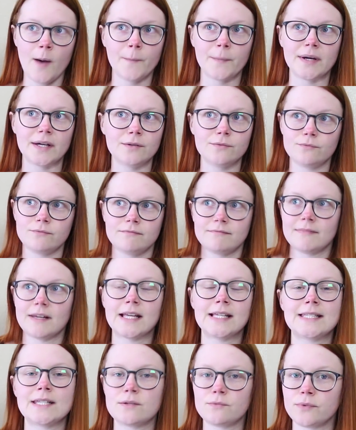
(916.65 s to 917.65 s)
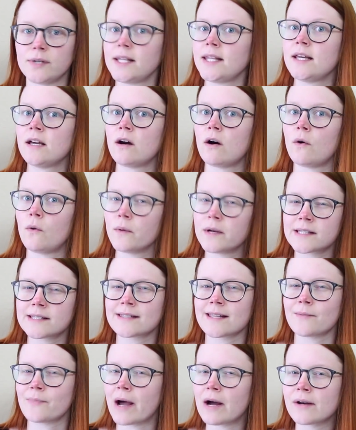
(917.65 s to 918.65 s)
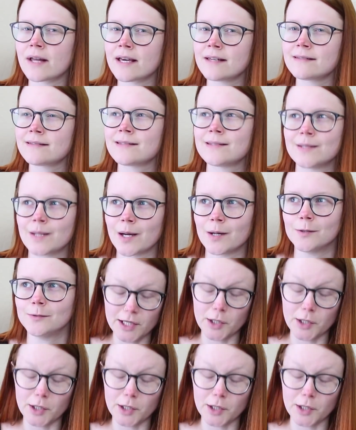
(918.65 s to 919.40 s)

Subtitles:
but is it really always about us? No.